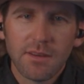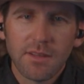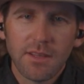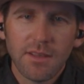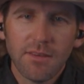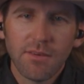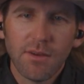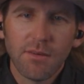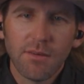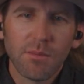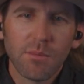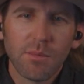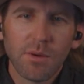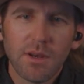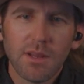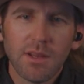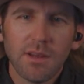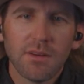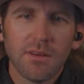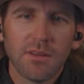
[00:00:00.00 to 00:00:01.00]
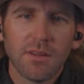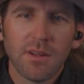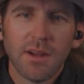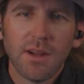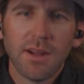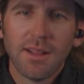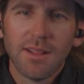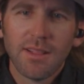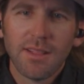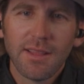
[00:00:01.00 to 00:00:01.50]
Give everybody your
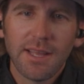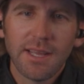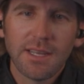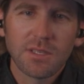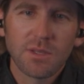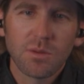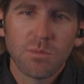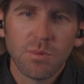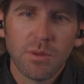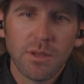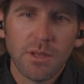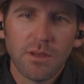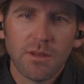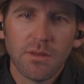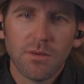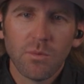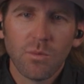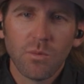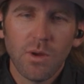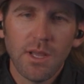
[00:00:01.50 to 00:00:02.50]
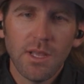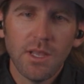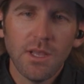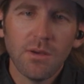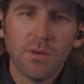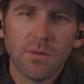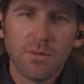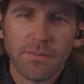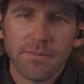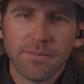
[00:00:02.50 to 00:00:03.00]
last appeal. Why
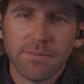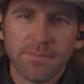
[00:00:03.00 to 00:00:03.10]
you?